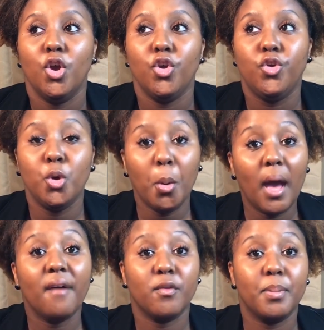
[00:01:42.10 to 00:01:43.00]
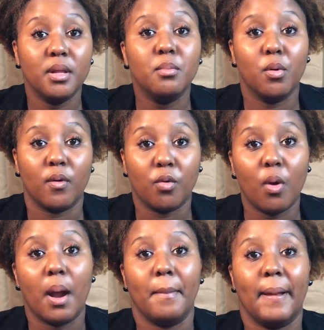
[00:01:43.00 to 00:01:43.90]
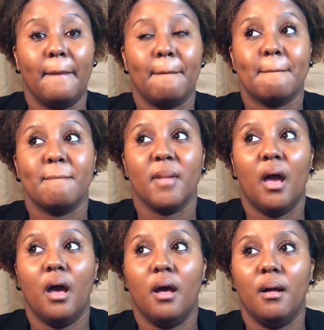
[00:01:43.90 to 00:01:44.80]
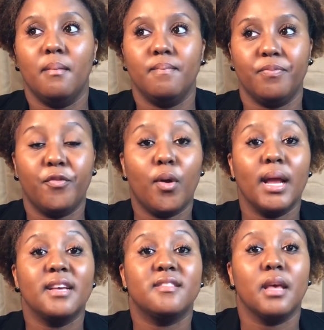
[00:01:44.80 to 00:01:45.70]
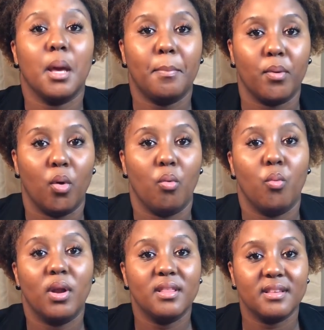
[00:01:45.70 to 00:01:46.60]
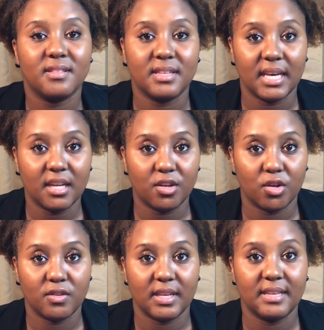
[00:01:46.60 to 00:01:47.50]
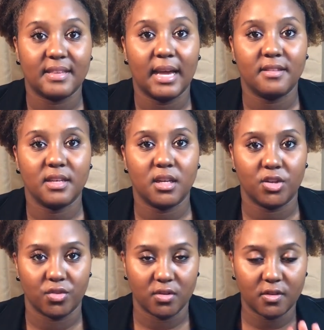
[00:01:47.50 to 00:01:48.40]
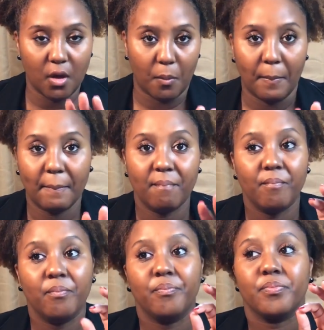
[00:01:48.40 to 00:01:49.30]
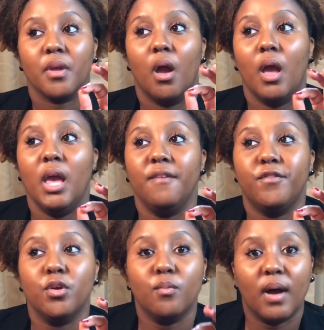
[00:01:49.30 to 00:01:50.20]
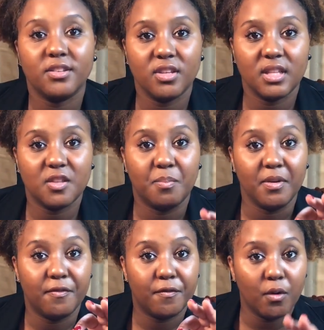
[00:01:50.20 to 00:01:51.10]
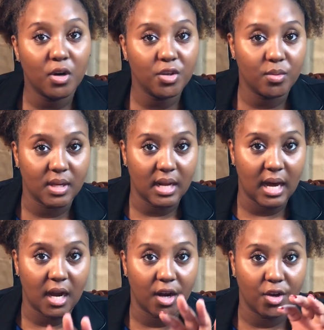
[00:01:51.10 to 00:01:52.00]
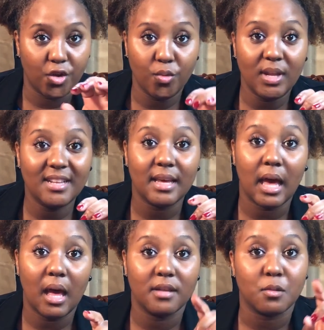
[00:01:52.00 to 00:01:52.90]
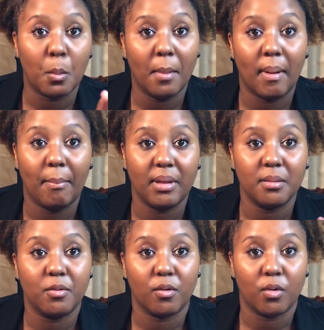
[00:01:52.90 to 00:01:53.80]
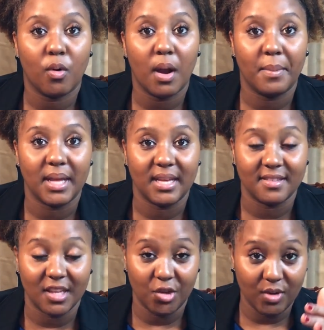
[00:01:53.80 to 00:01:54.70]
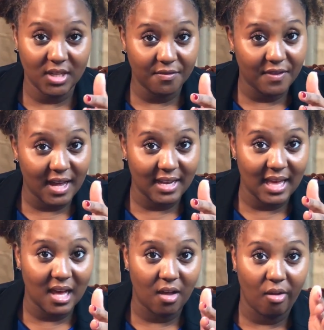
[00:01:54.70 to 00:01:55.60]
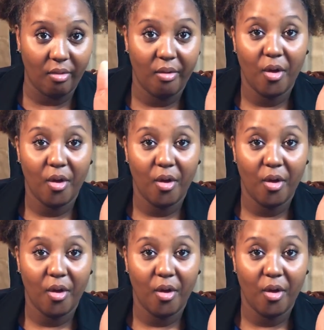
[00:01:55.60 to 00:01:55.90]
You have a billable requirement. For example, one of the standards is 1,800. So if you're watching this before you get hired, you need to ask what my billable requirement is, and you need to find out